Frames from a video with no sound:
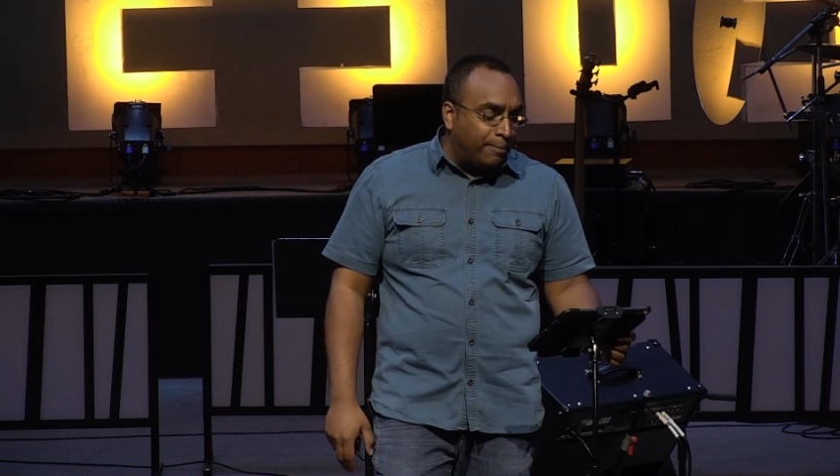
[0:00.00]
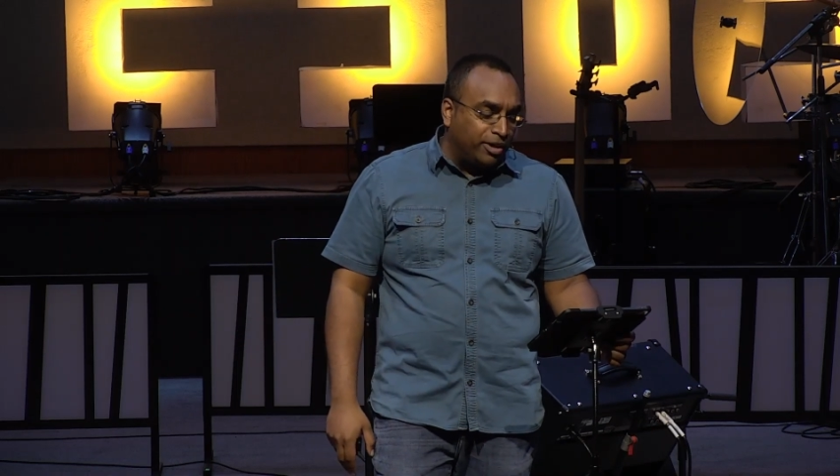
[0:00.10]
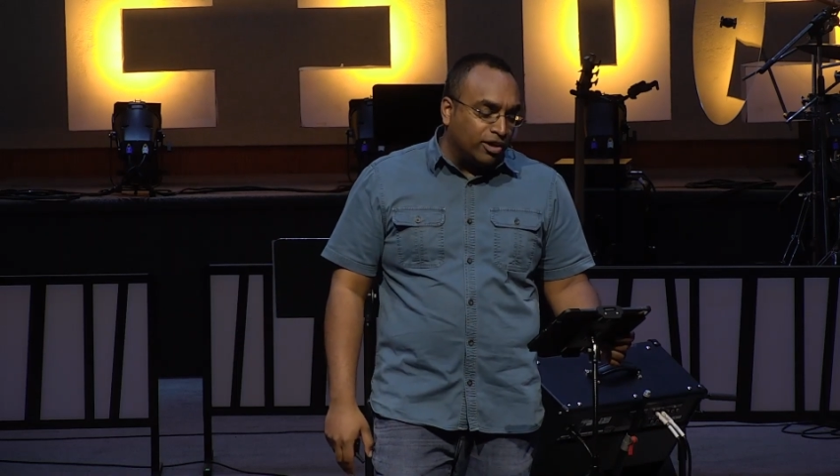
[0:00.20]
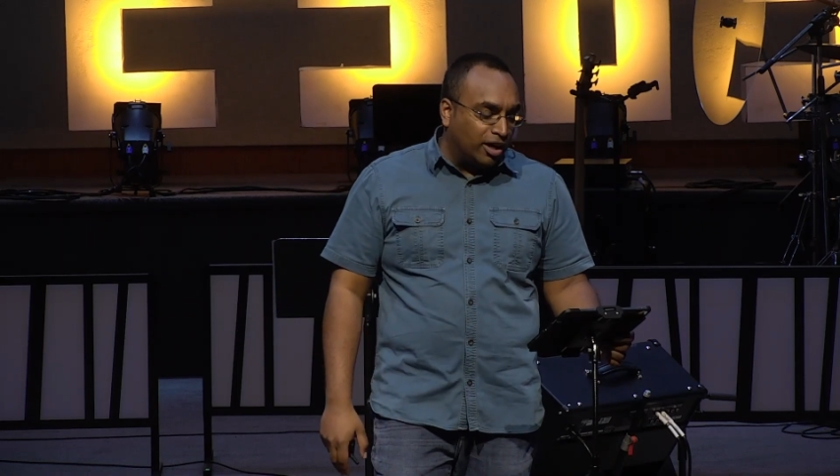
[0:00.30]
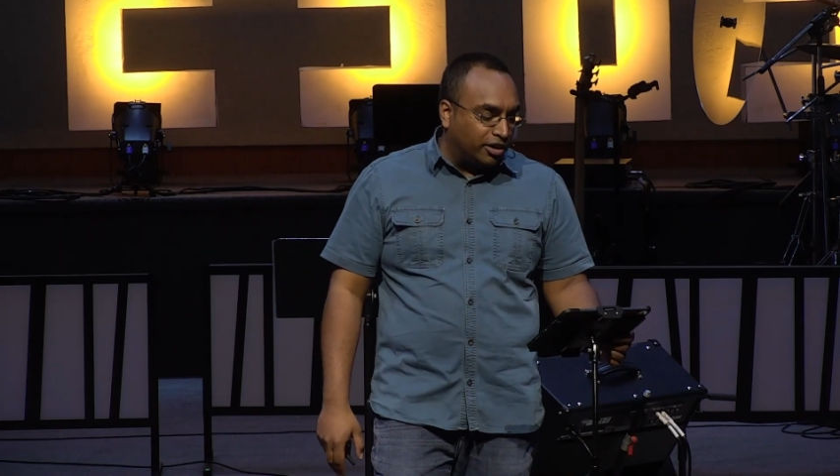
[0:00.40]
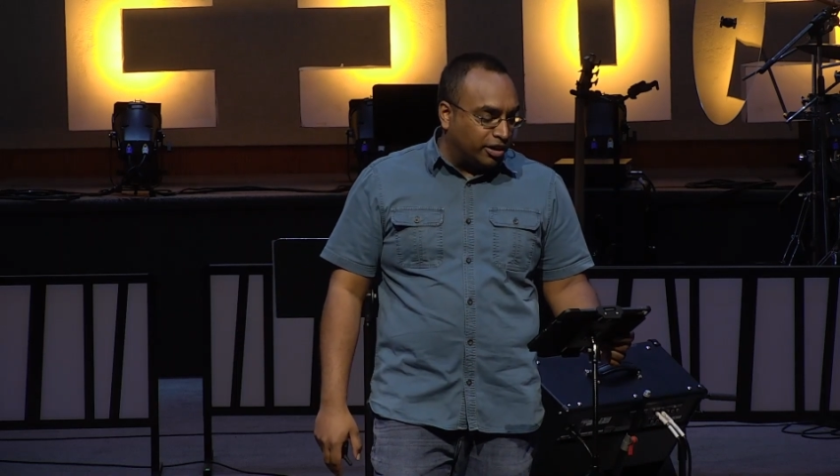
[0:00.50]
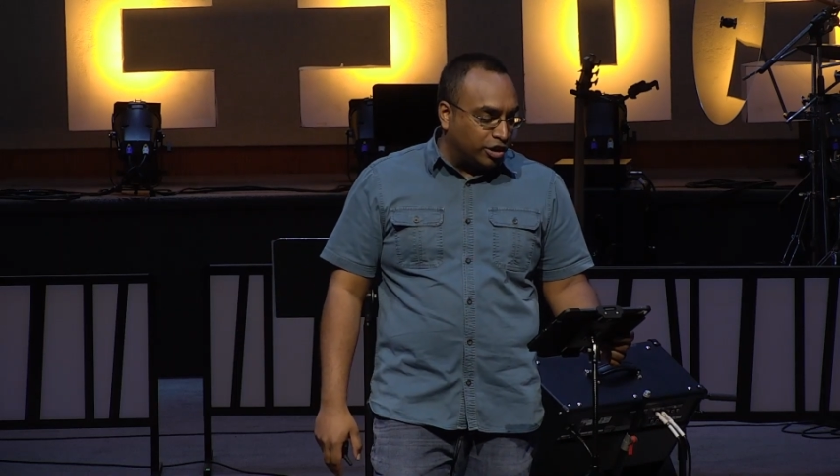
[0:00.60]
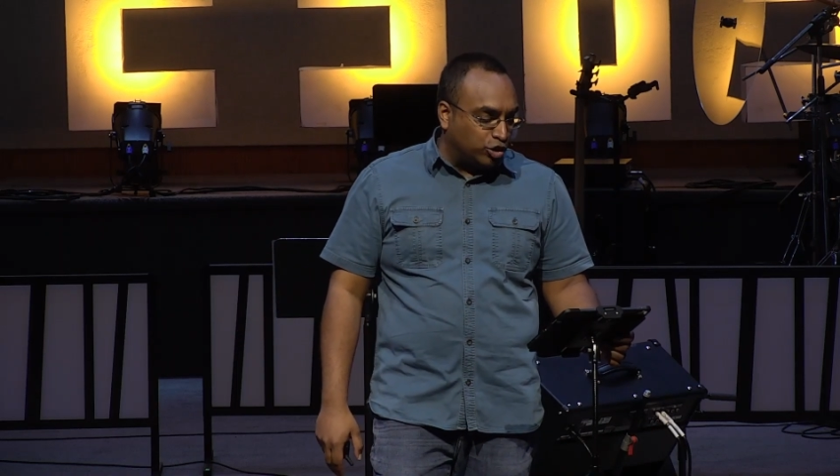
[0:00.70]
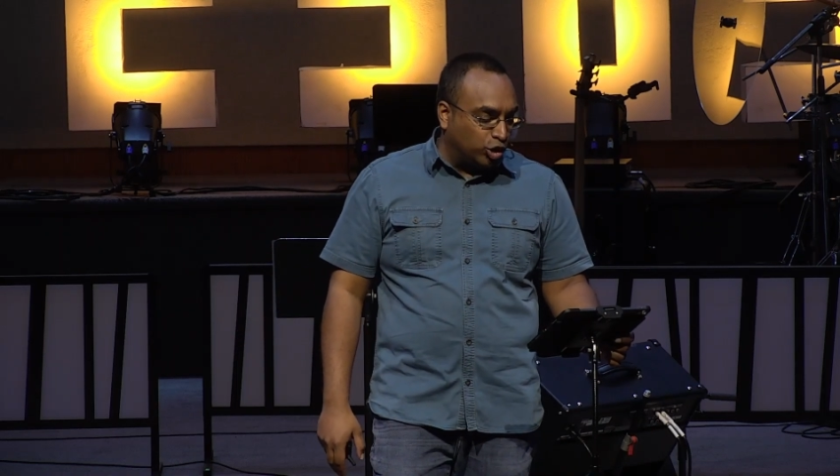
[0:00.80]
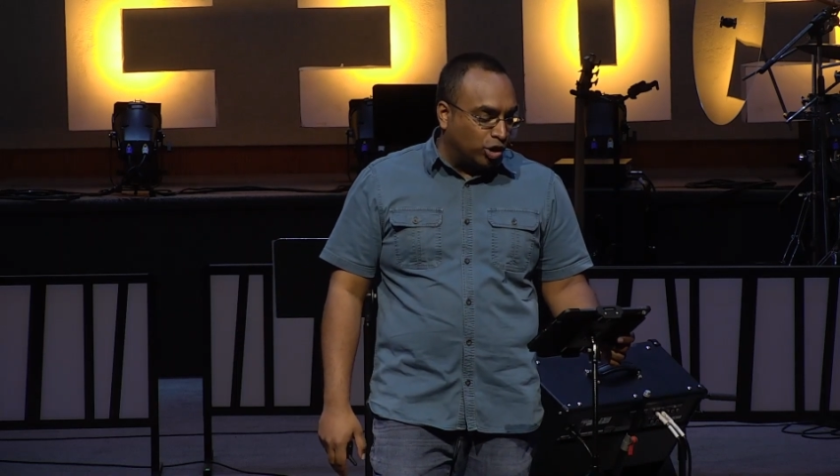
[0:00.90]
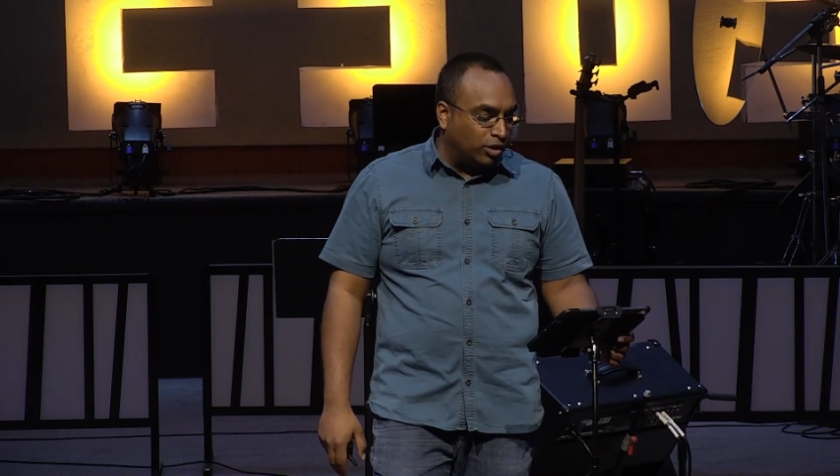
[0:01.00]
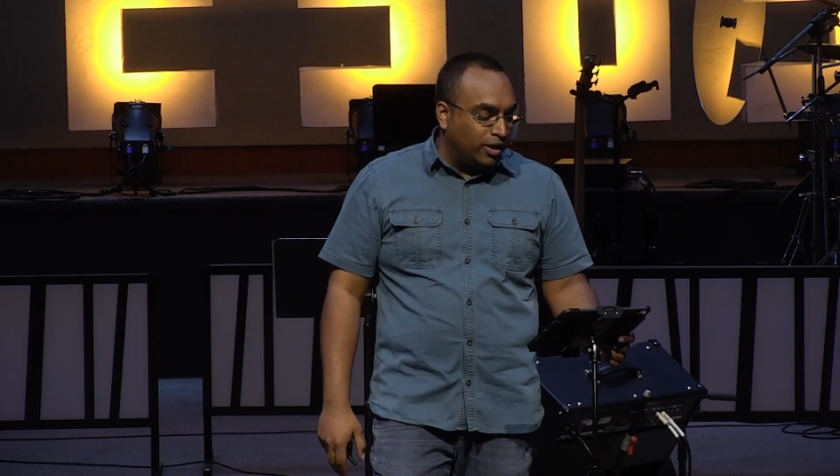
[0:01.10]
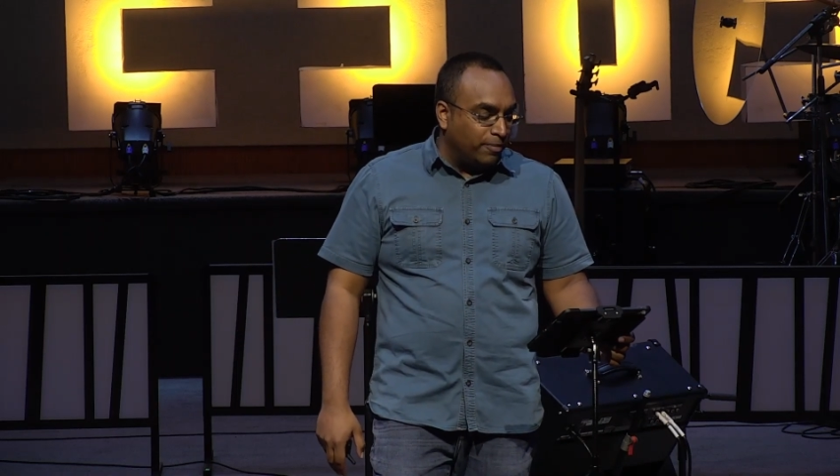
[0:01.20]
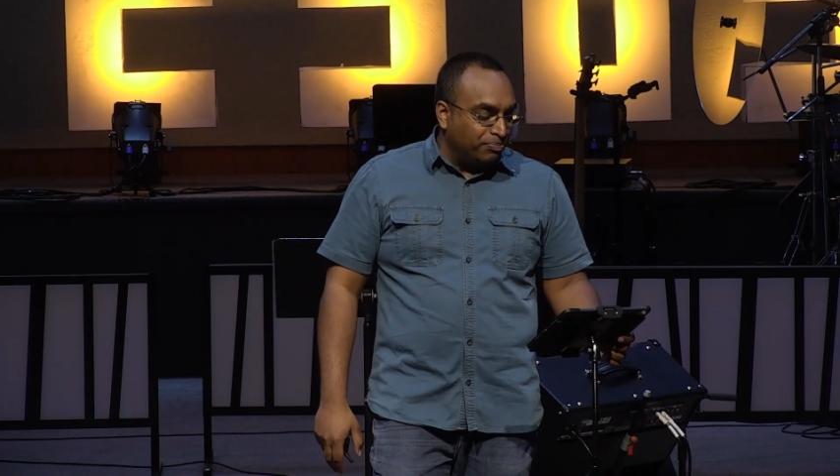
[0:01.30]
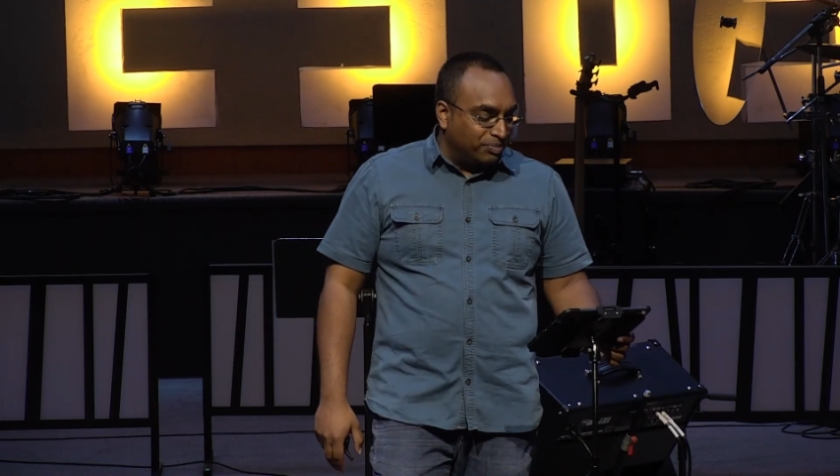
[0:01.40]
beyond our control
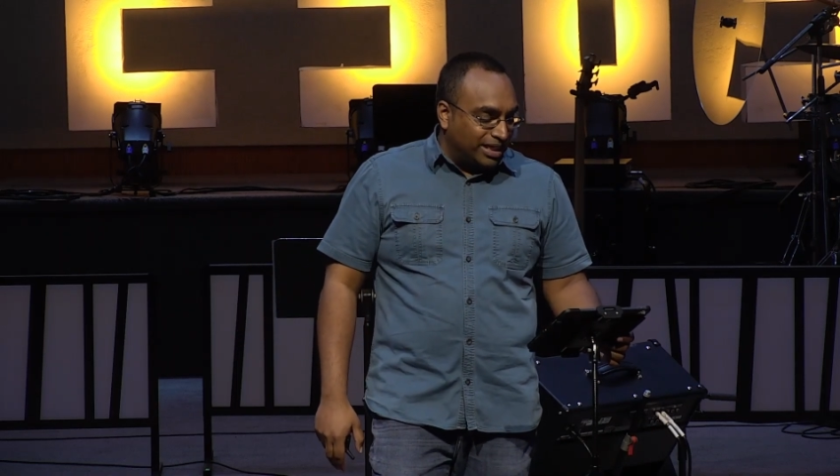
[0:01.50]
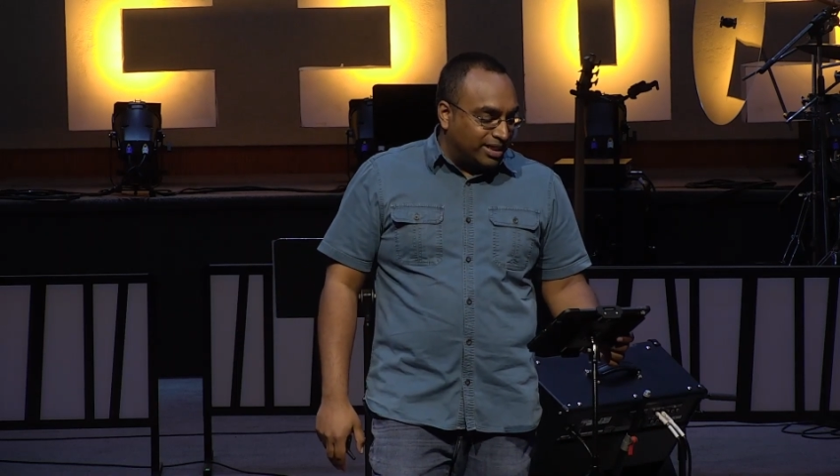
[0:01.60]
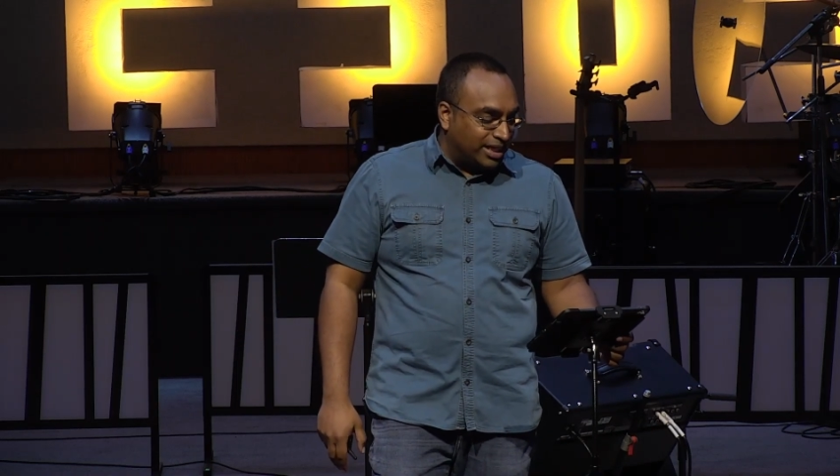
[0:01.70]
is